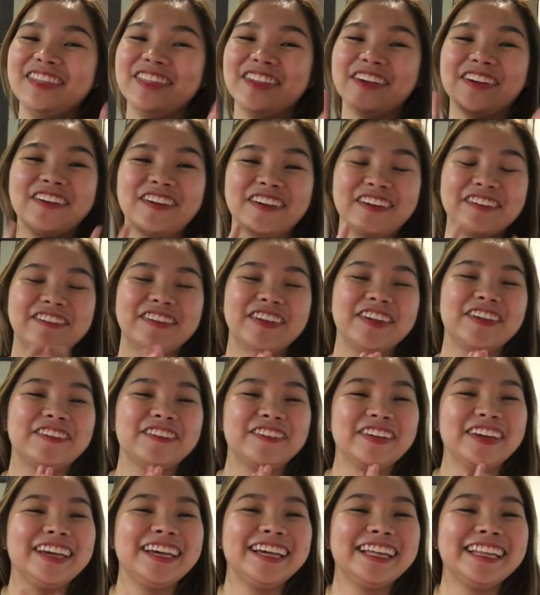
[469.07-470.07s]
know if you
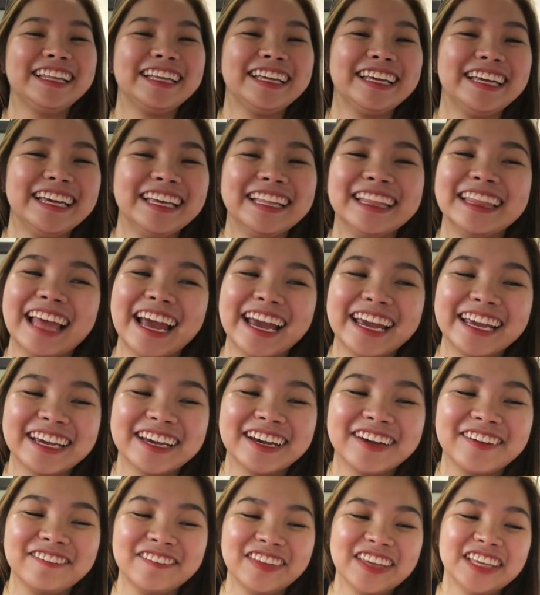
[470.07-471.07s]
really
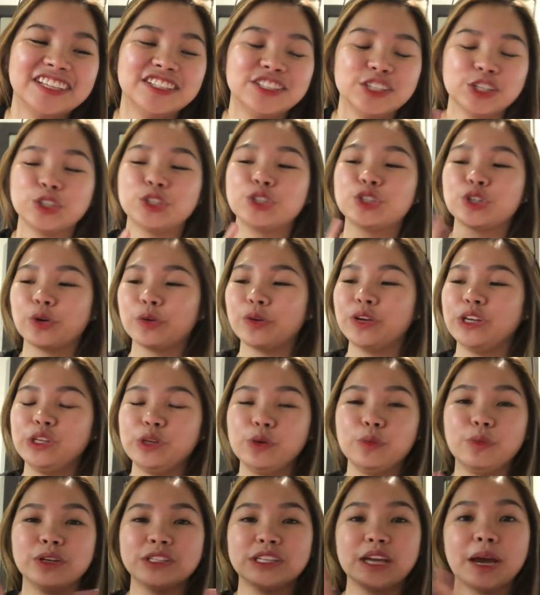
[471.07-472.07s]
like me just showing
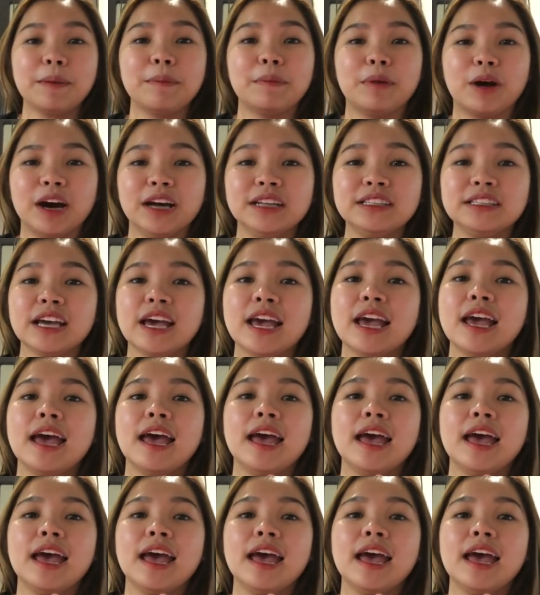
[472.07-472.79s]
you what I bought.